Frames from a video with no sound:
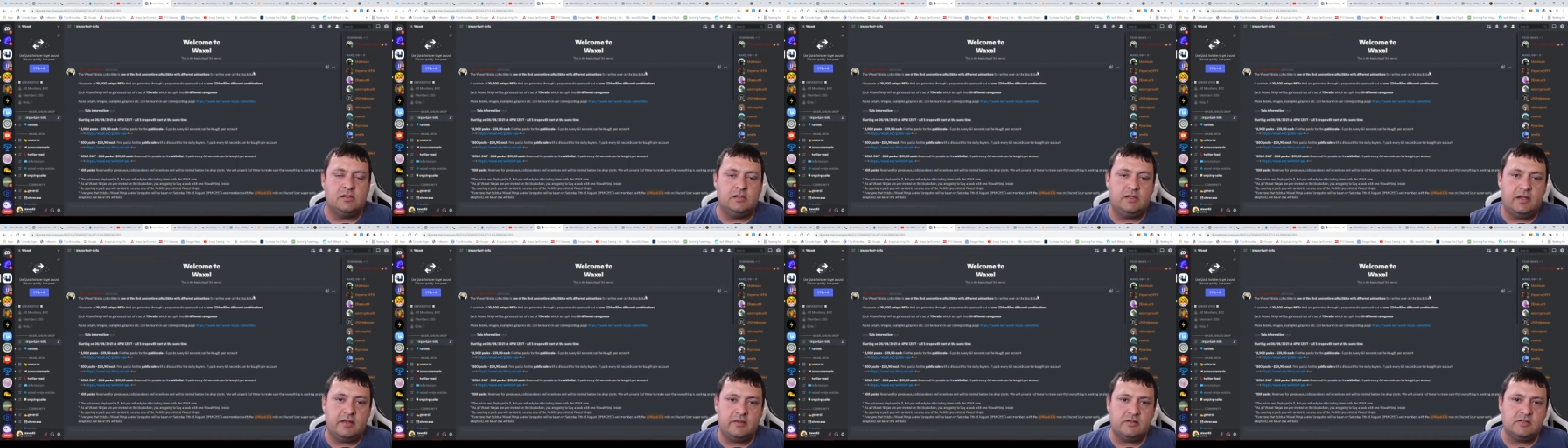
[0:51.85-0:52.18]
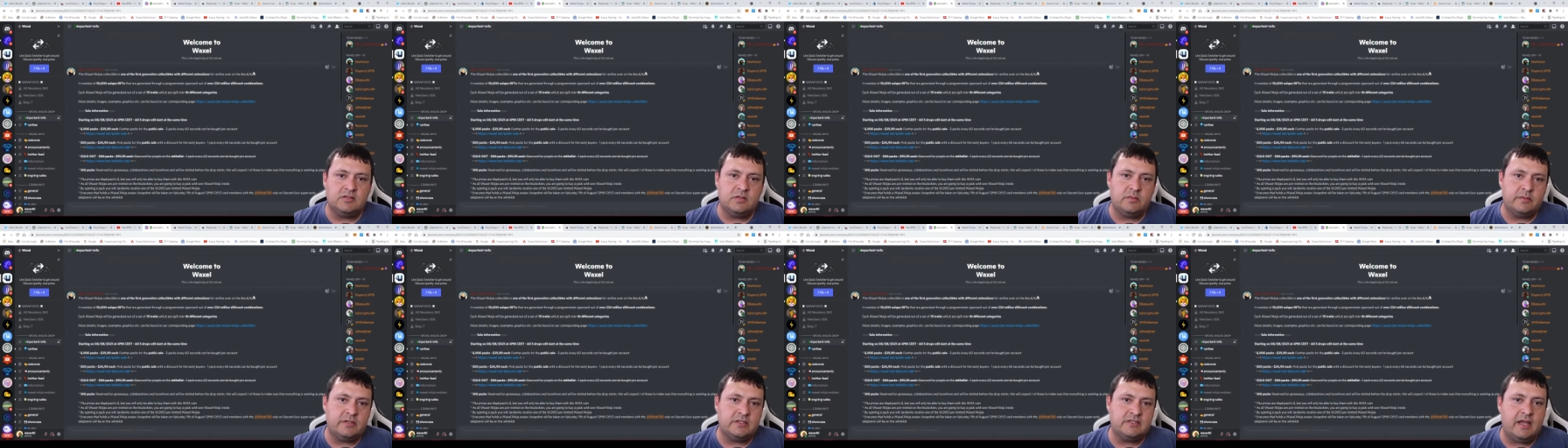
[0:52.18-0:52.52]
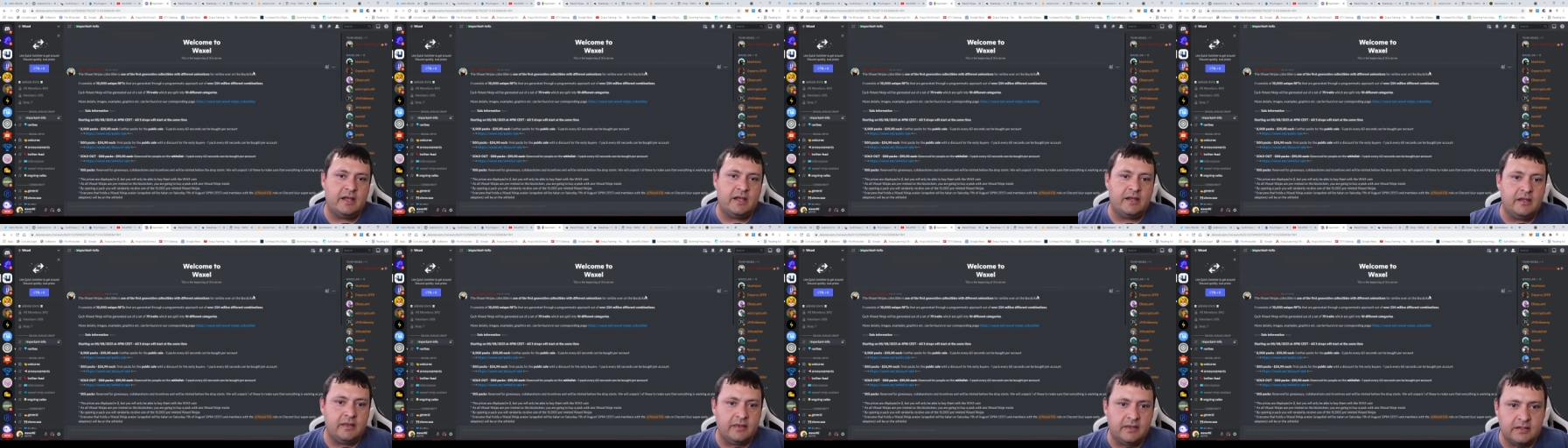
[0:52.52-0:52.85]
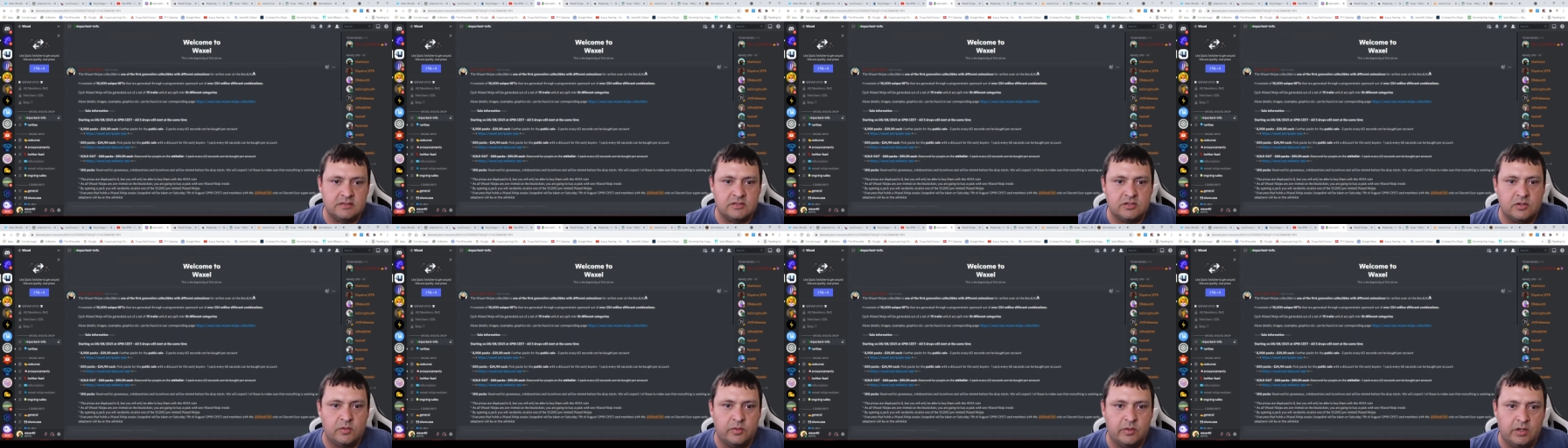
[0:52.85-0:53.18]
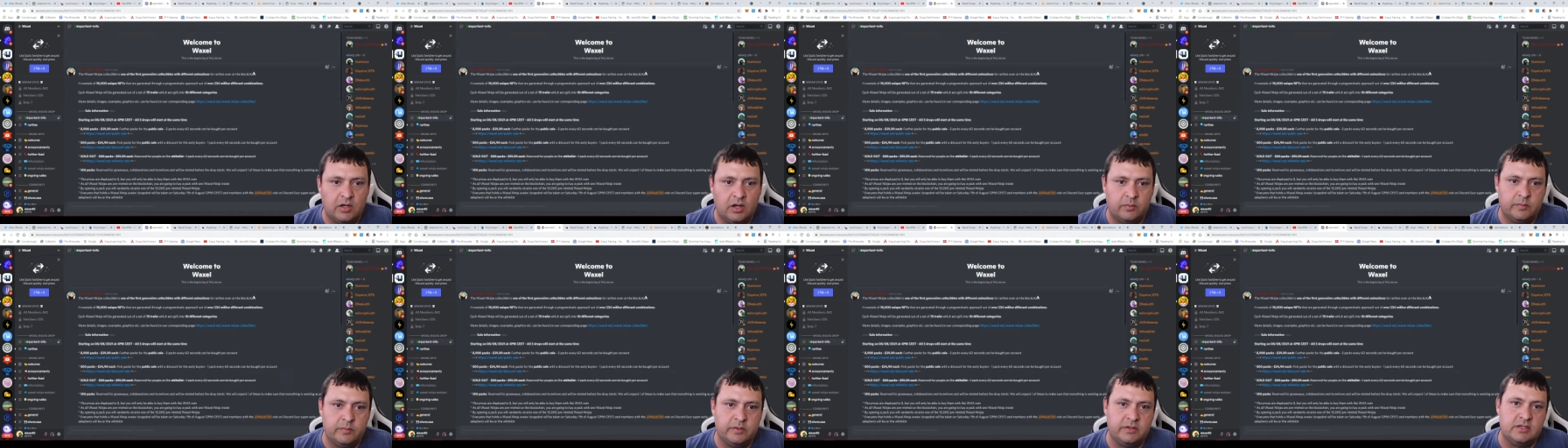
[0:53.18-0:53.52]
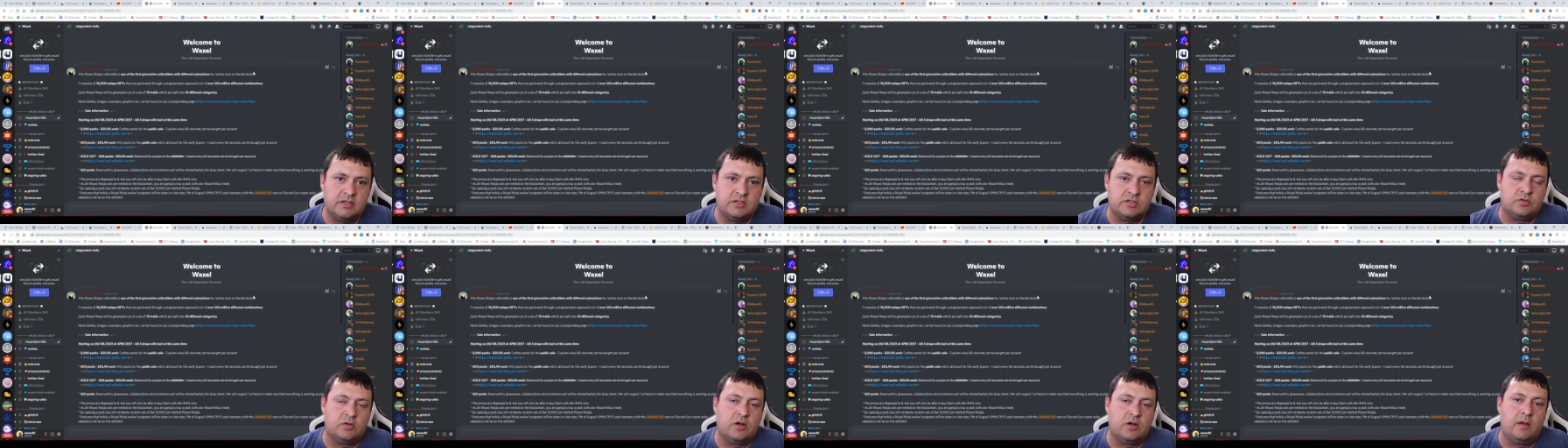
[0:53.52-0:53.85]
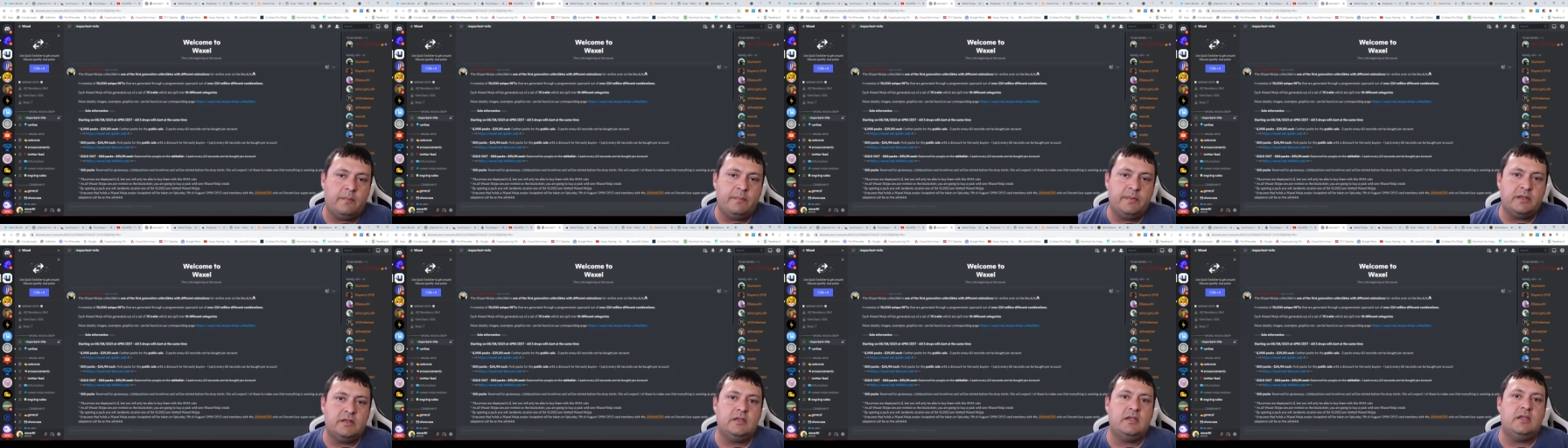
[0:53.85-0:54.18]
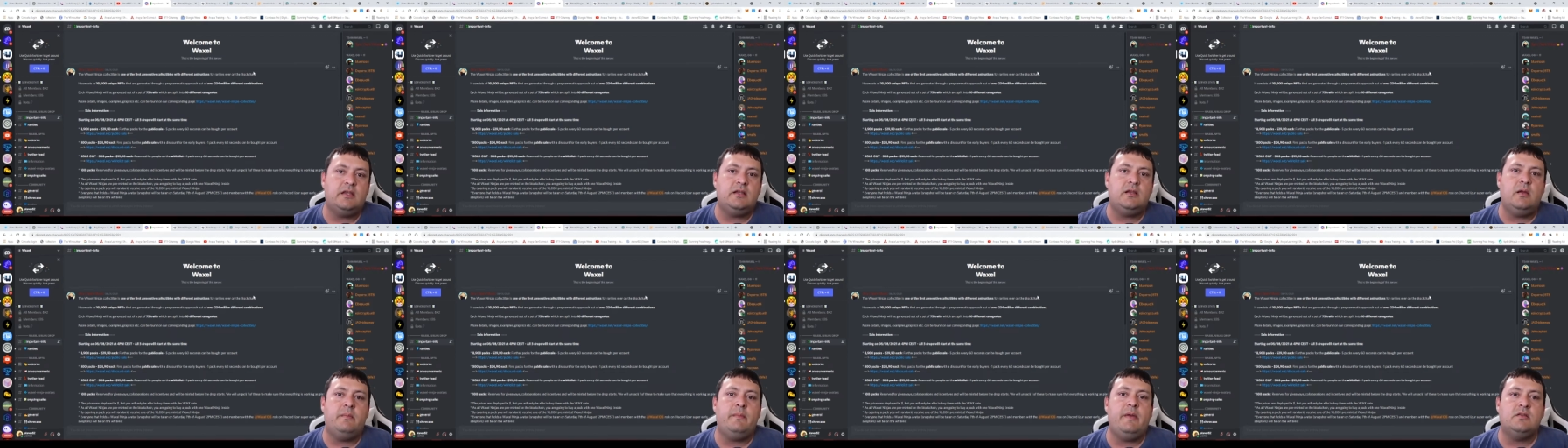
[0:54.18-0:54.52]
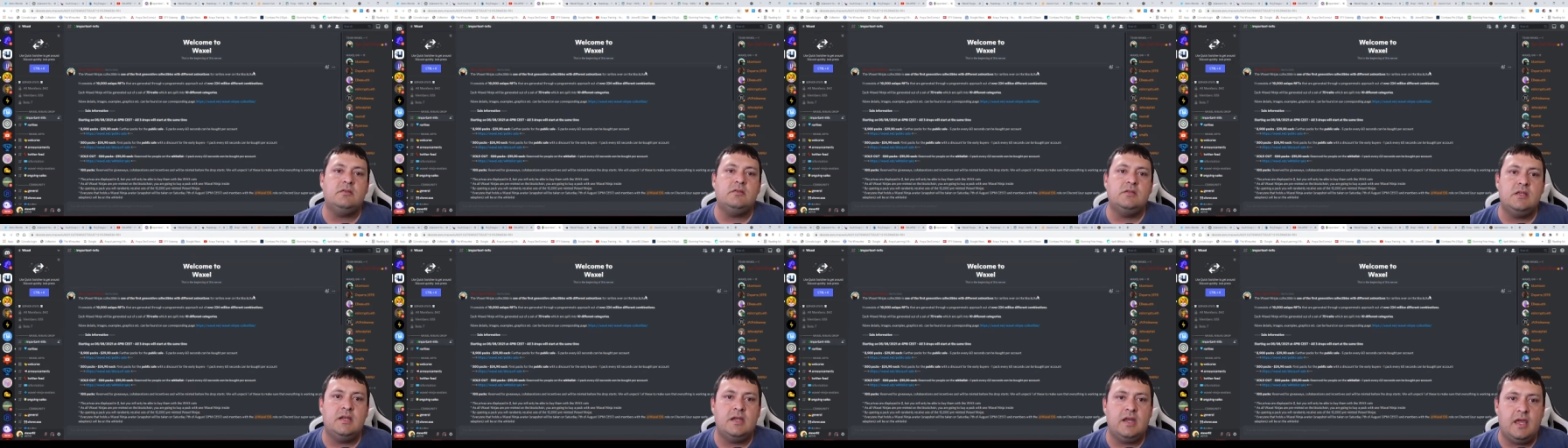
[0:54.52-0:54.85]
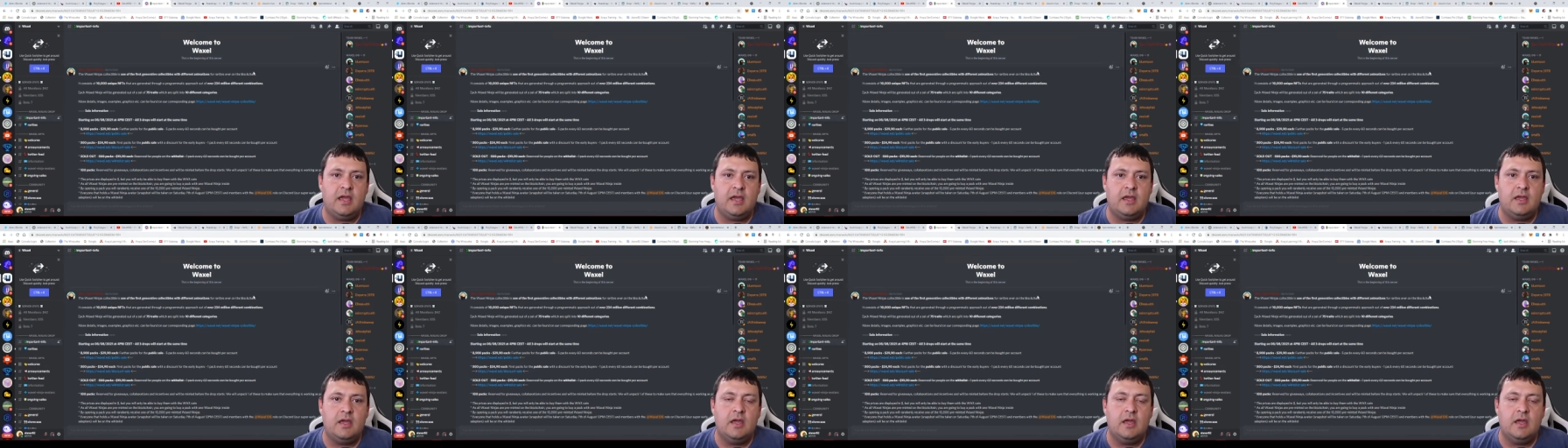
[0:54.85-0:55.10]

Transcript: Now there's some exciting things going on with this drop. It did come out today.